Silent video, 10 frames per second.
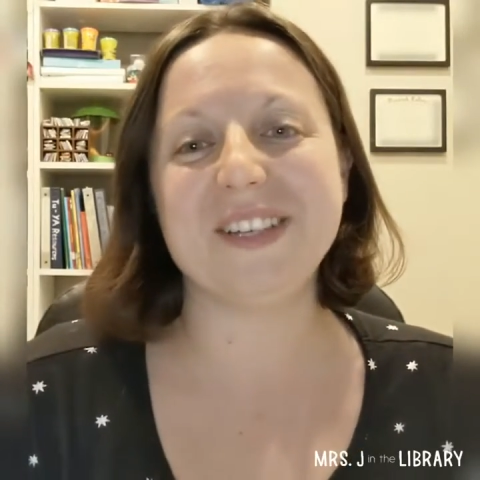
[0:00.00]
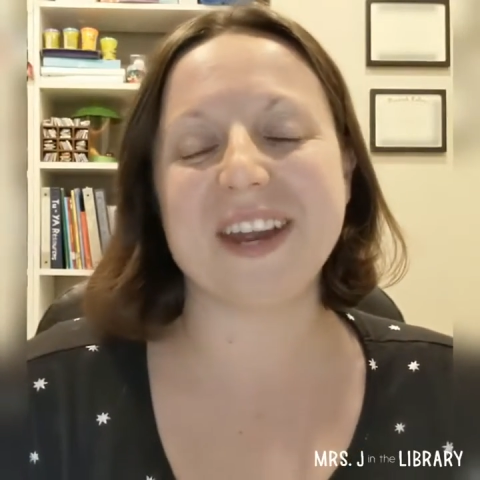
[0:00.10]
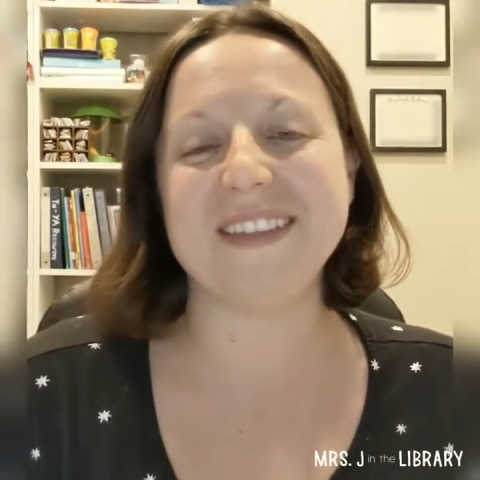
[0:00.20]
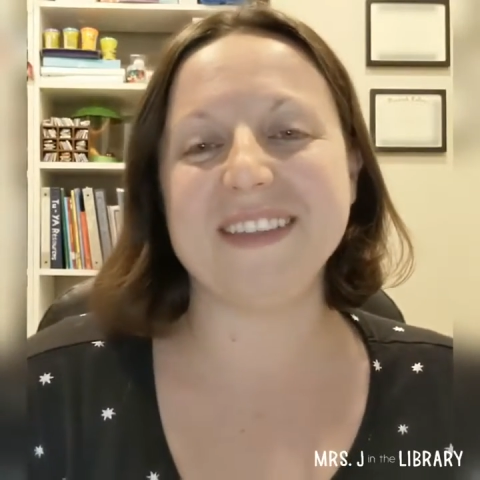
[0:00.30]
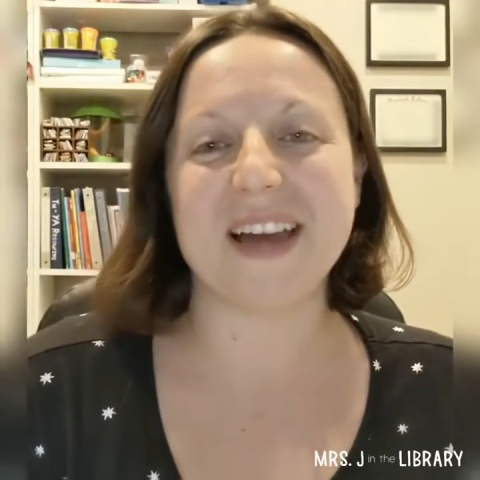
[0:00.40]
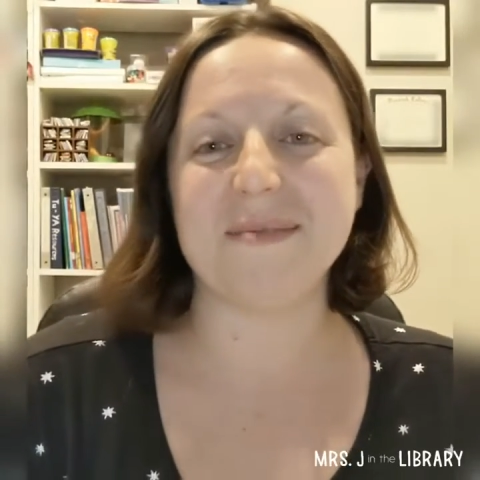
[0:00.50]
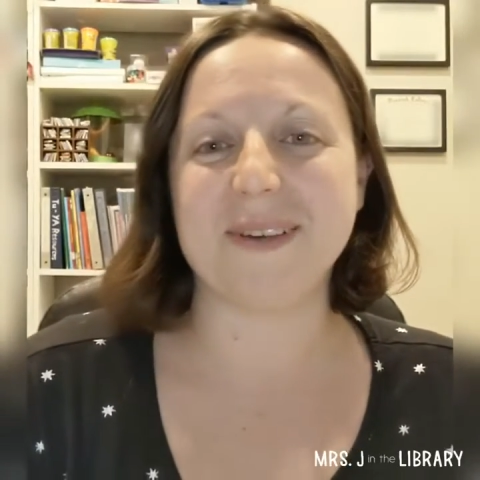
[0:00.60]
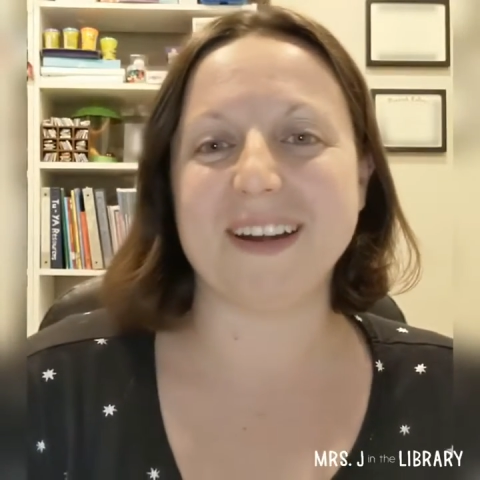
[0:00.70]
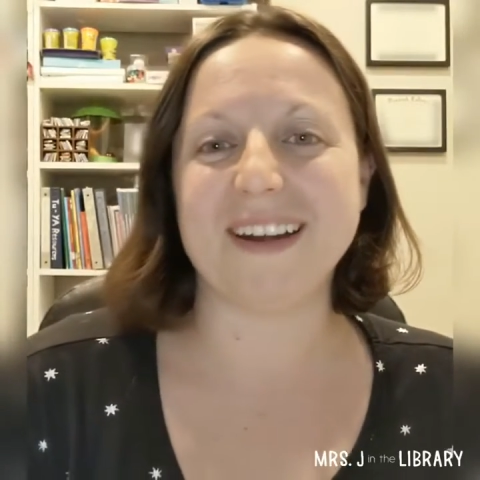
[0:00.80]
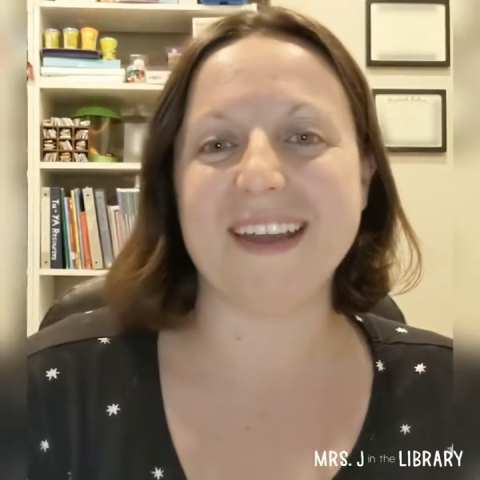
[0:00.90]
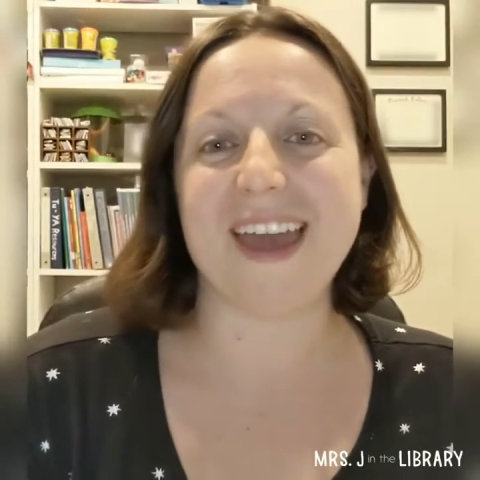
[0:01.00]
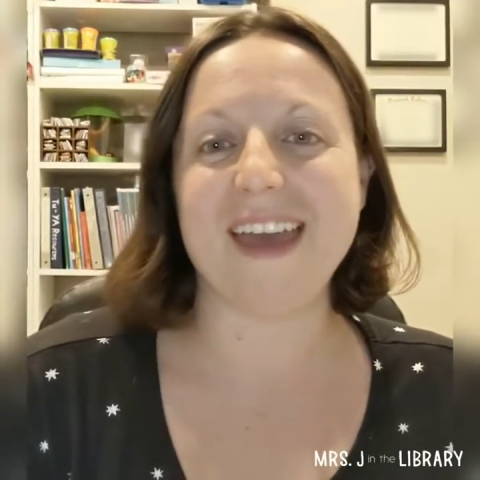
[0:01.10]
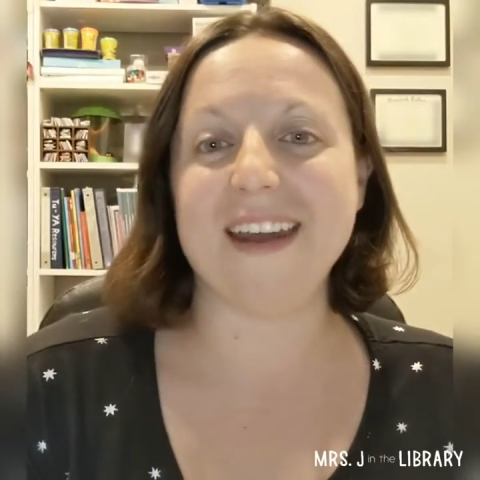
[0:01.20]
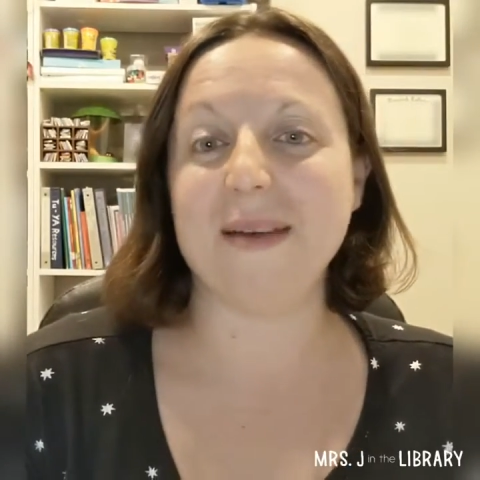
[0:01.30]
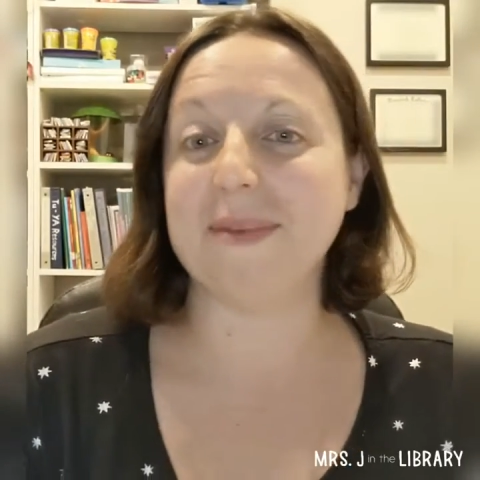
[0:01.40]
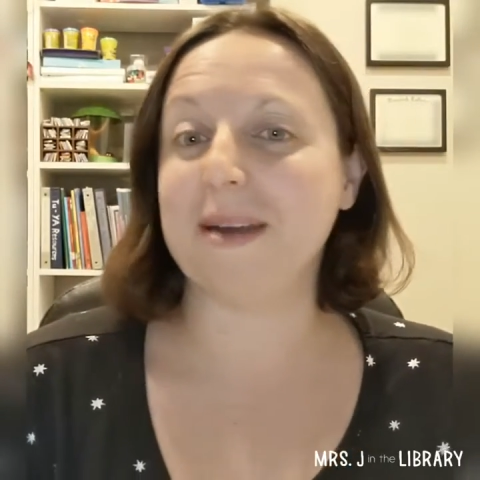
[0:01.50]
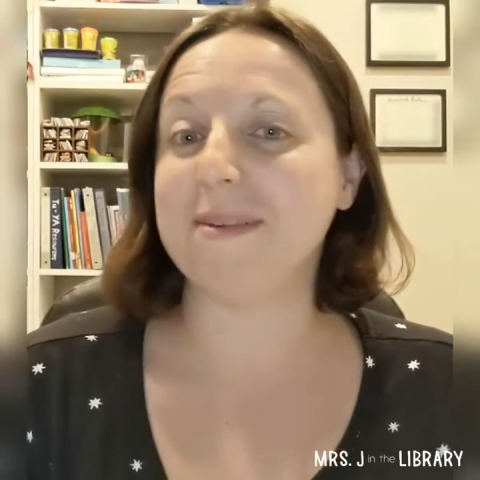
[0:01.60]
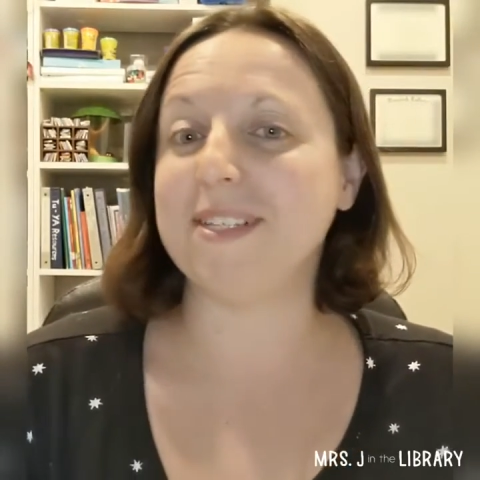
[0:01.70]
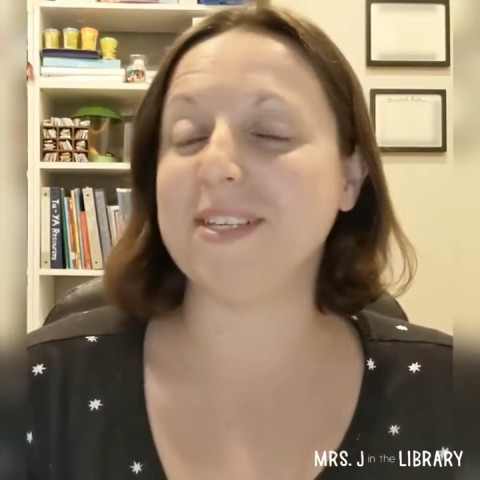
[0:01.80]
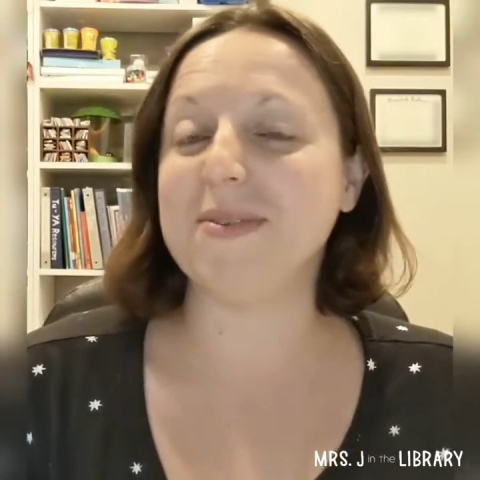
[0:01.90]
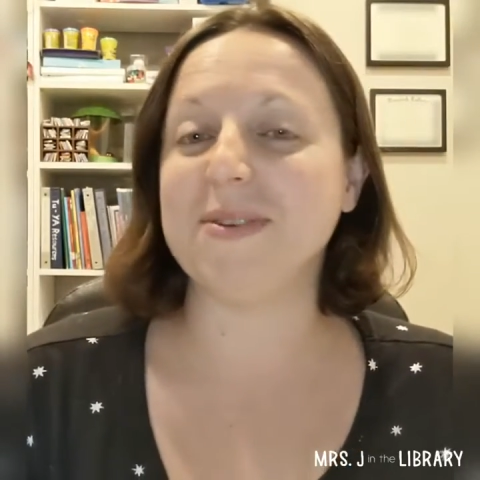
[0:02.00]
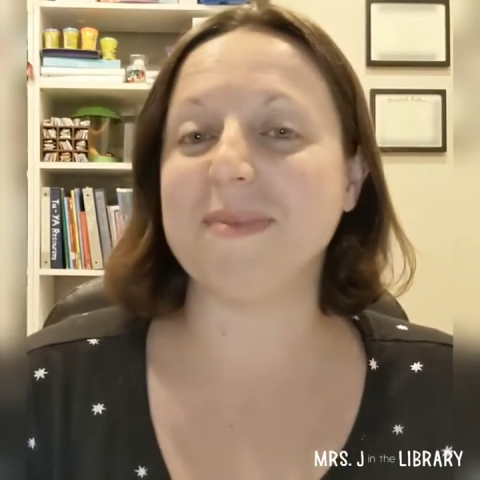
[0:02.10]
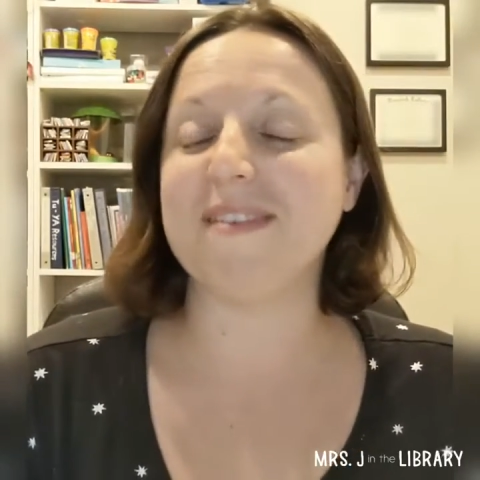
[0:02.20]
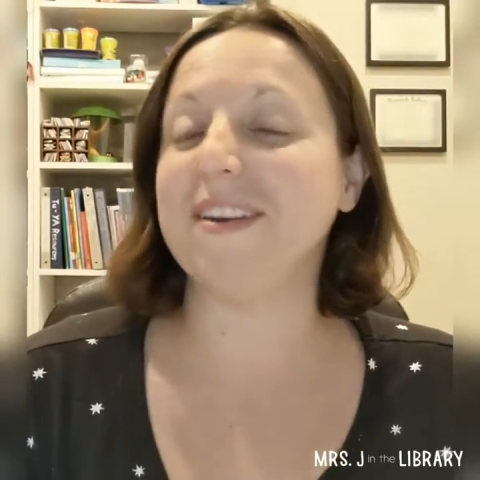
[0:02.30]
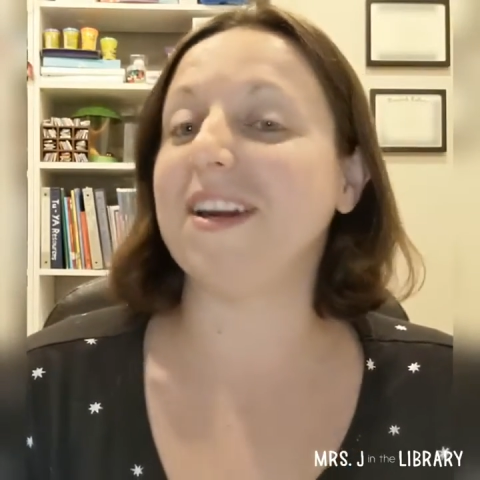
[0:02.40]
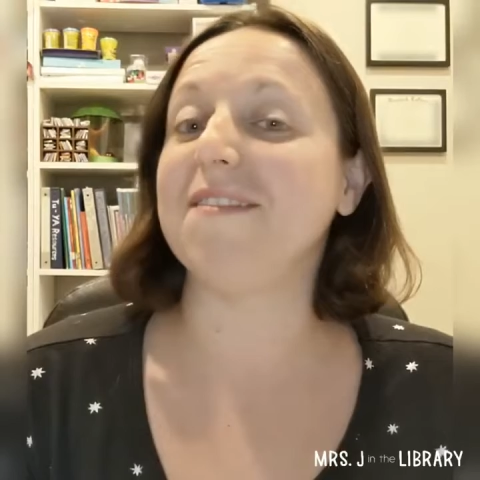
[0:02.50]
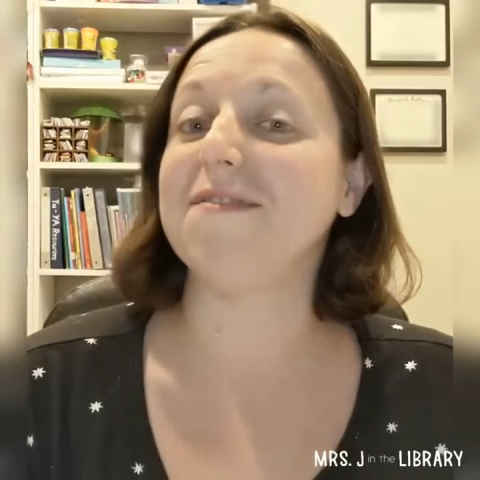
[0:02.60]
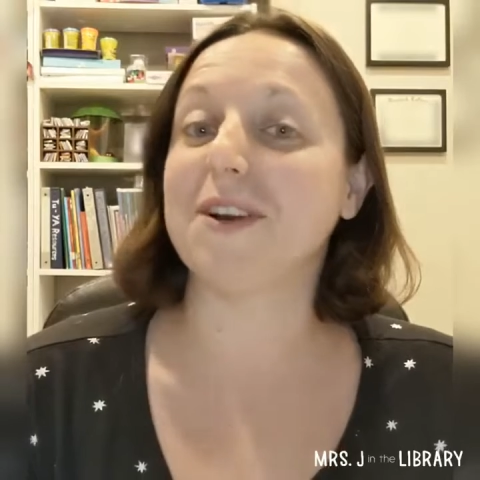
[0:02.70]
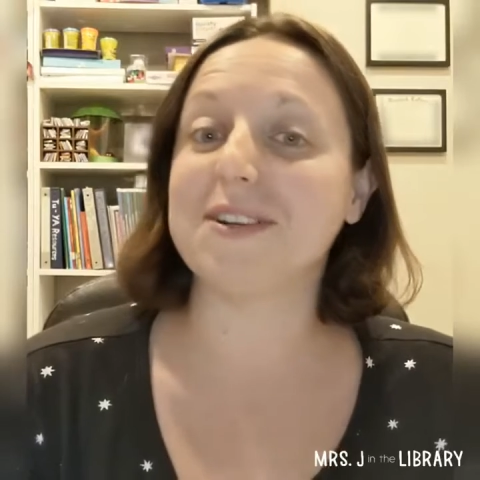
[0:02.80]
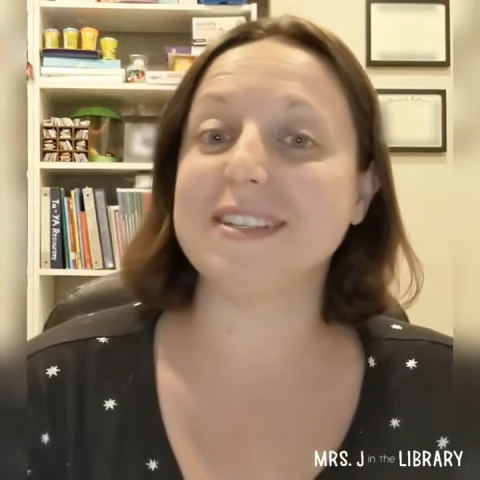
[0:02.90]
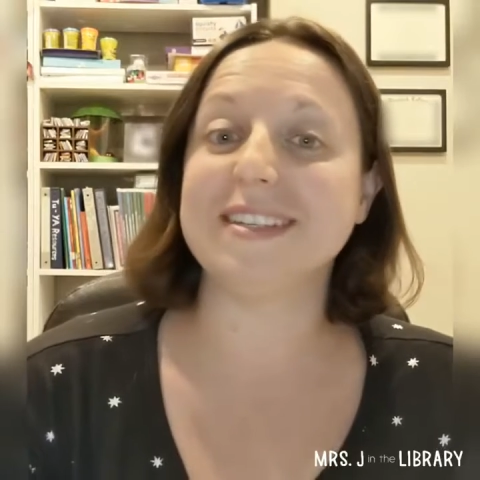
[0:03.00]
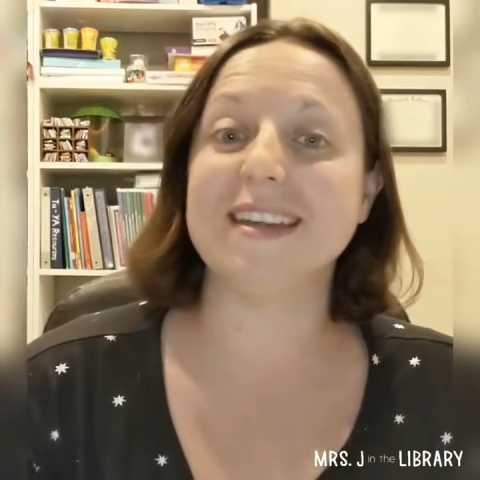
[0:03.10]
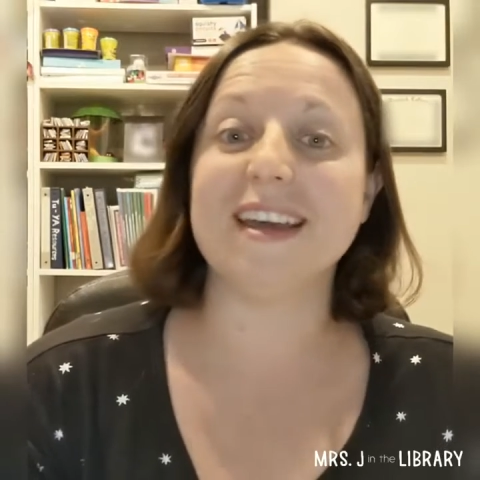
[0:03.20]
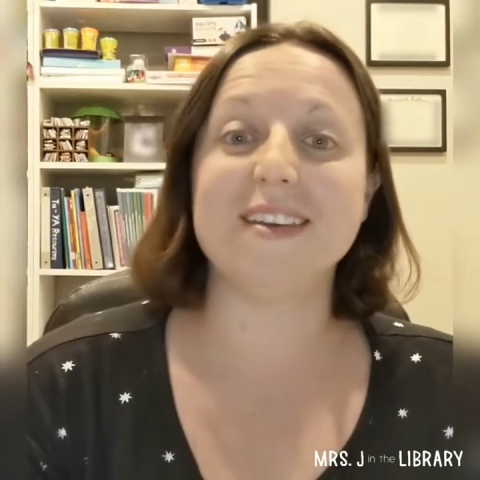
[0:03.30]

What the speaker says: J in the library, and I'm coming to you with my very first